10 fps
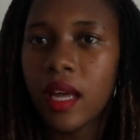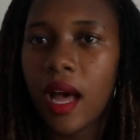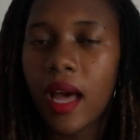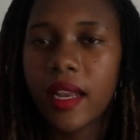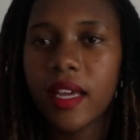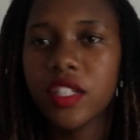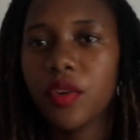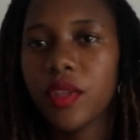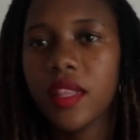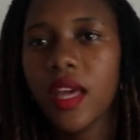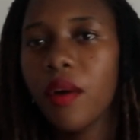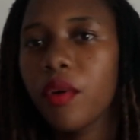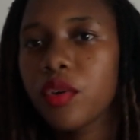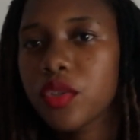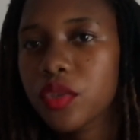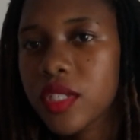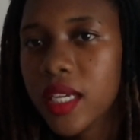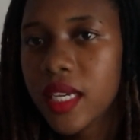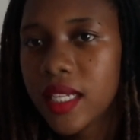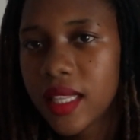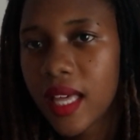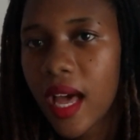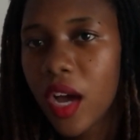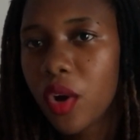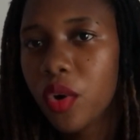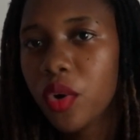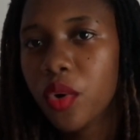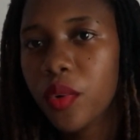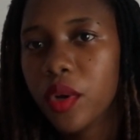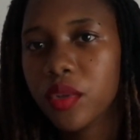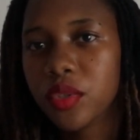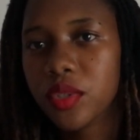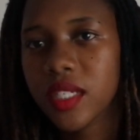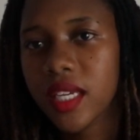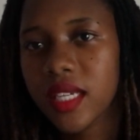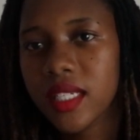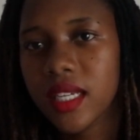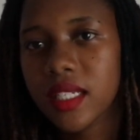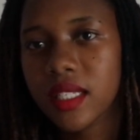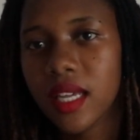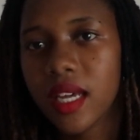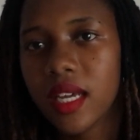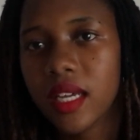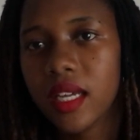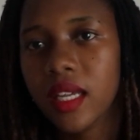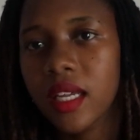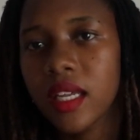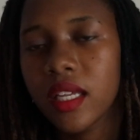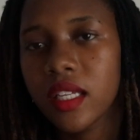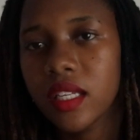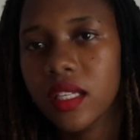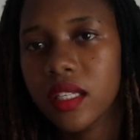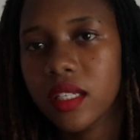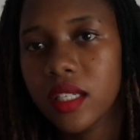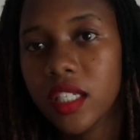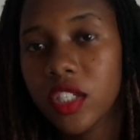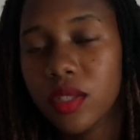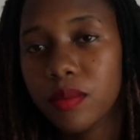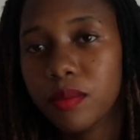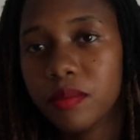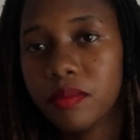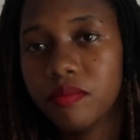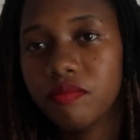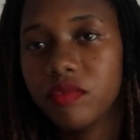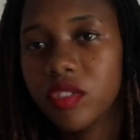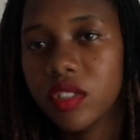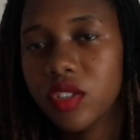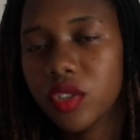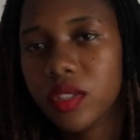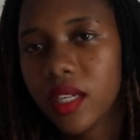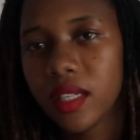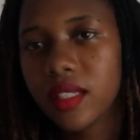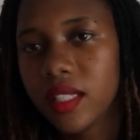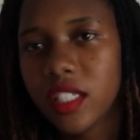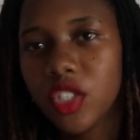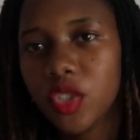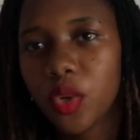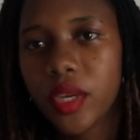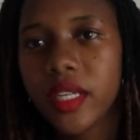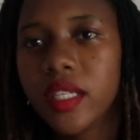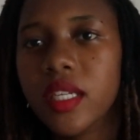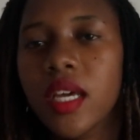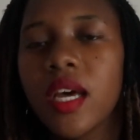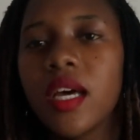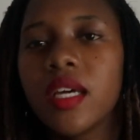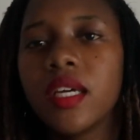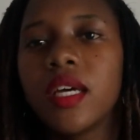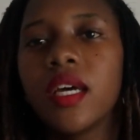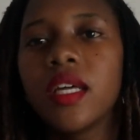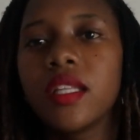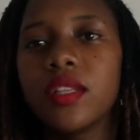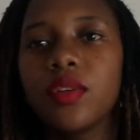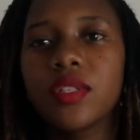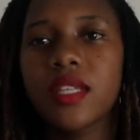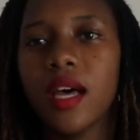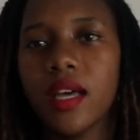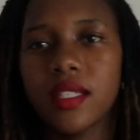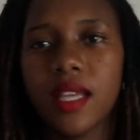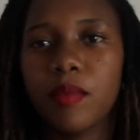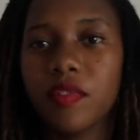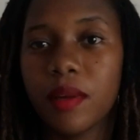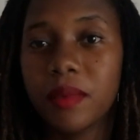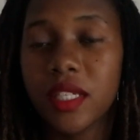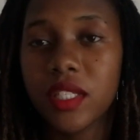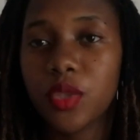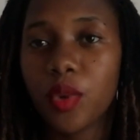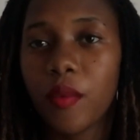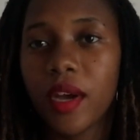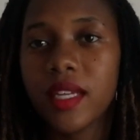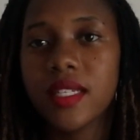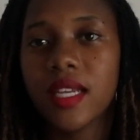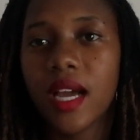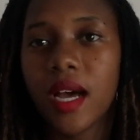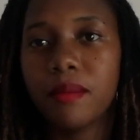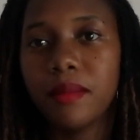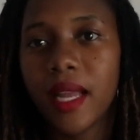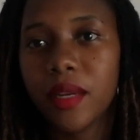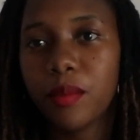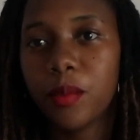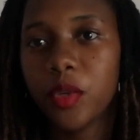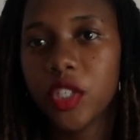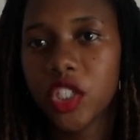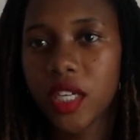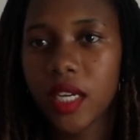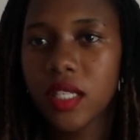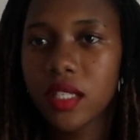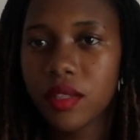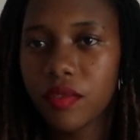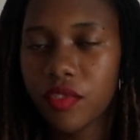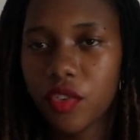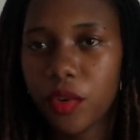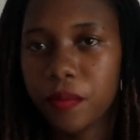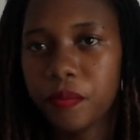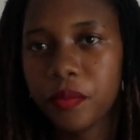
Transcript: an artery there. We also take it at the ankle. We also take it at the knee, the knee joint. Those are some of the places where we can take our blood pressures from.